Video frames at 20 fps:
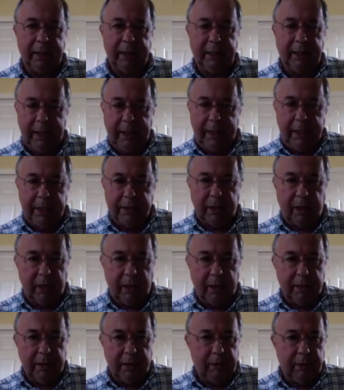I
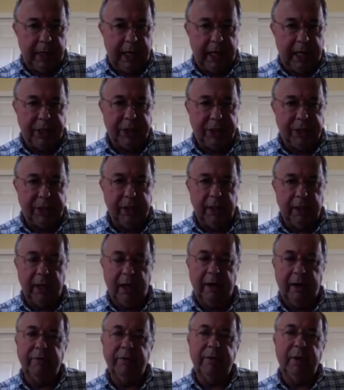saw the creation
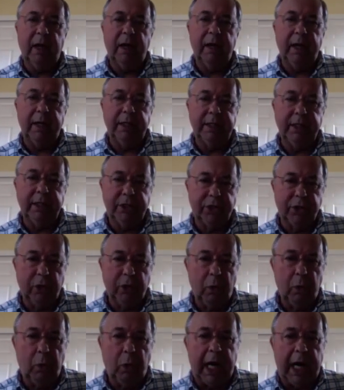of uh,
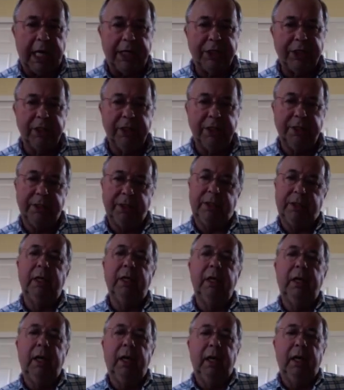digital watches
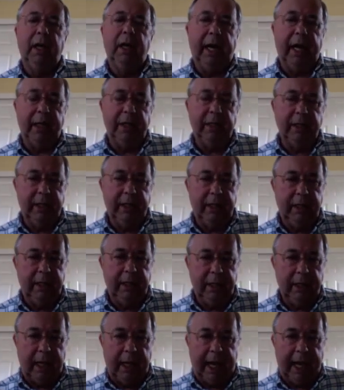and
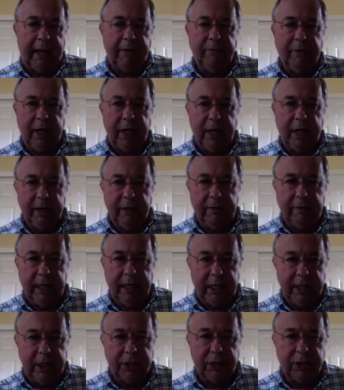the advent of the
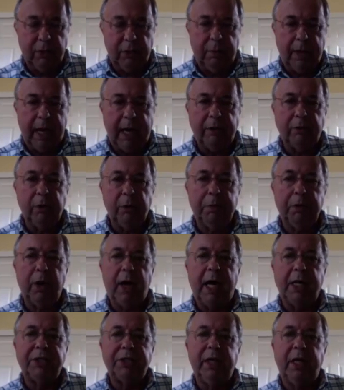initial
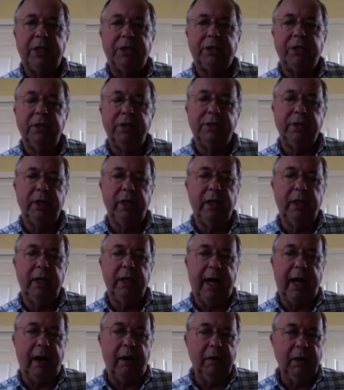microprocessors. And
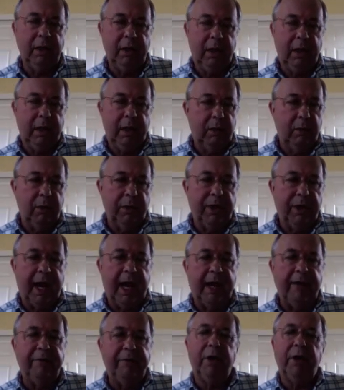now with
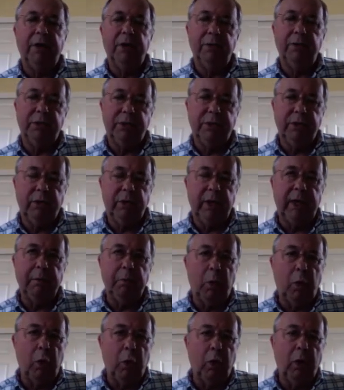iPhones
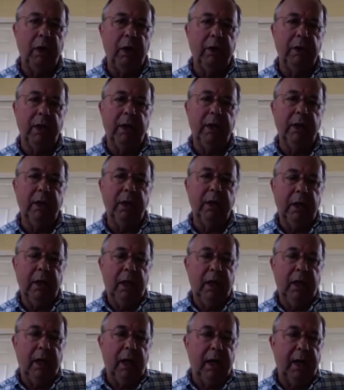doing more than
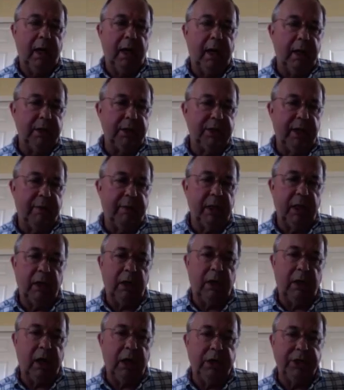uh, some of the
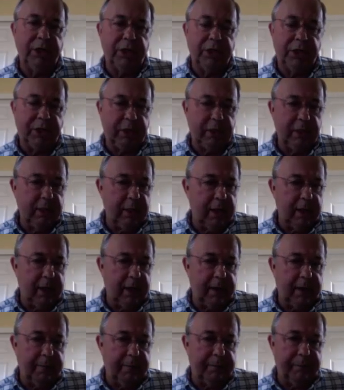largest
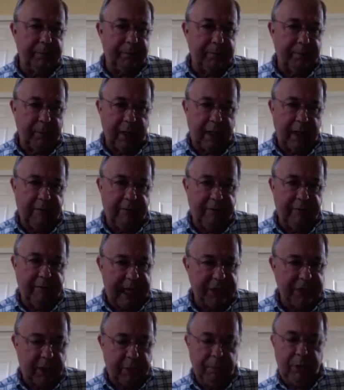um,
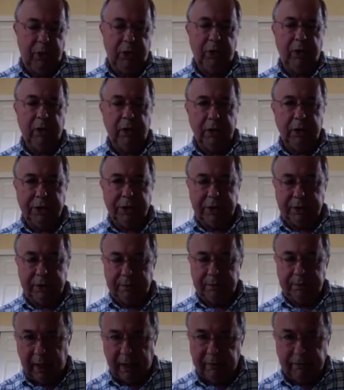advanced computers
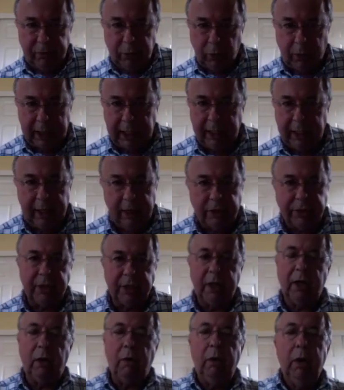of 20 years
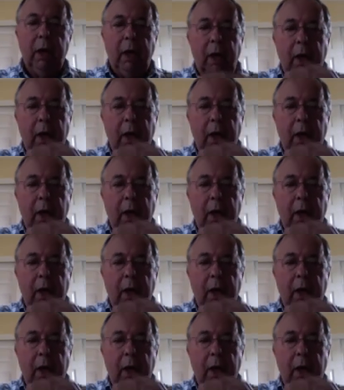ago.